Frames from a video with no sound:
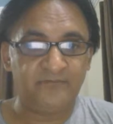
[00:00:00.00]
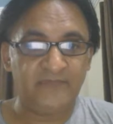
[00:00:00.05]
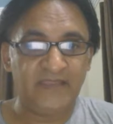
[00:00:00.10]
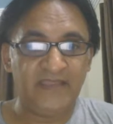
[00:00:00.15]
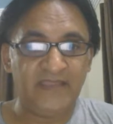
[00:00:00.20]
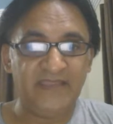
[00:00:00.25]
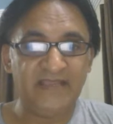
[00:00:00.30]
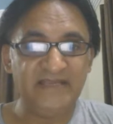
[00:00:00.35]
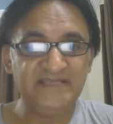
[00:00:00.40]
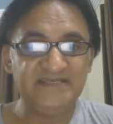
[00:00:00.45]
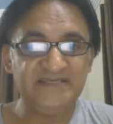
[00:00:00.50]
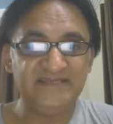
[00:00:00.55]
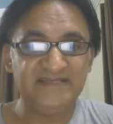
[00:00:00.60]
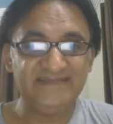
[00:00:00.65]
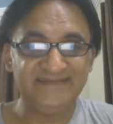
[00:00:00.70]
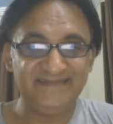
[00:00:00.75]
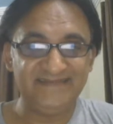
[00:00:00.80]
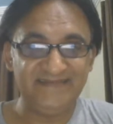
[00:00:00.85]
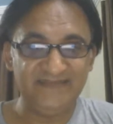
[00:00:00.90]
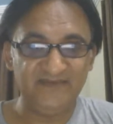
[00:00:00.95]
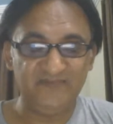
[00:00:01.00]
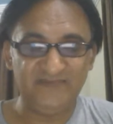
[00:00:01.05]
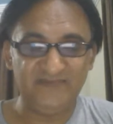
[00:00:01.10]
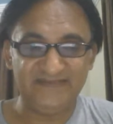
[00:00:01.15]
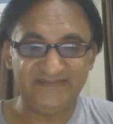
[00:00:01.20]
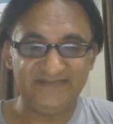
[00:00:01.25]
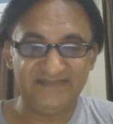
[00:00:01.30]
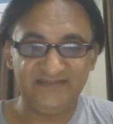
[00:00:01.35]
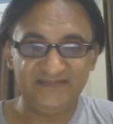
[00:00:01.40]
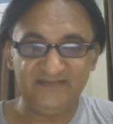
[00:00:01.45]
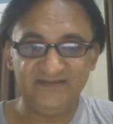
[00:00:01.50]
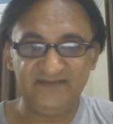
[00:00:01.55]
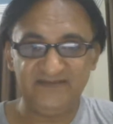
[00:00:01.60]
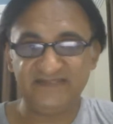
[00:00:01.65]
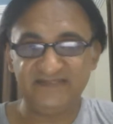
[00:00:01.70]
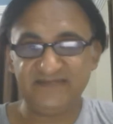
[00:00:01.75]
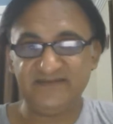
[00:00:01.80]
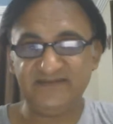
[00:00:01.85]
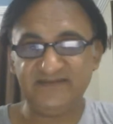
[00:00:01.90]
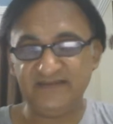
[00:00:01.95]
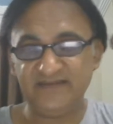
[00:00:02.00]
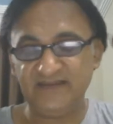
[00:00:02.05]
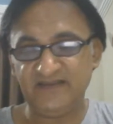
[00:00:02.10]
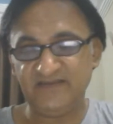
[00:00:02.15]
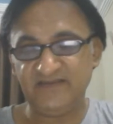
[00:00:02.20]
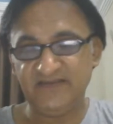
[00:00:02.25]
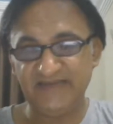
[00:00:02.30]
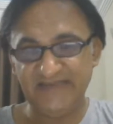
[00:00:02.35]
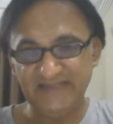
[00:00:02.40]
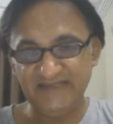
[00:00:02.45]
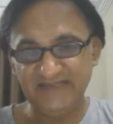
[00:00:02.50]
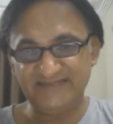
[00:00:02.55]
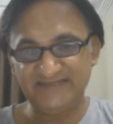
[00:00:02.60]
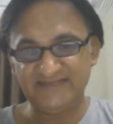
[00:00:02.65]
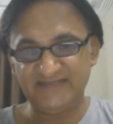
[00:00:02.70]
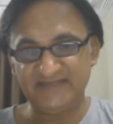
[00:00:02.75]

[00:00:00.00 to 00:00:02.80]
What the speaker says: English listening were there, readings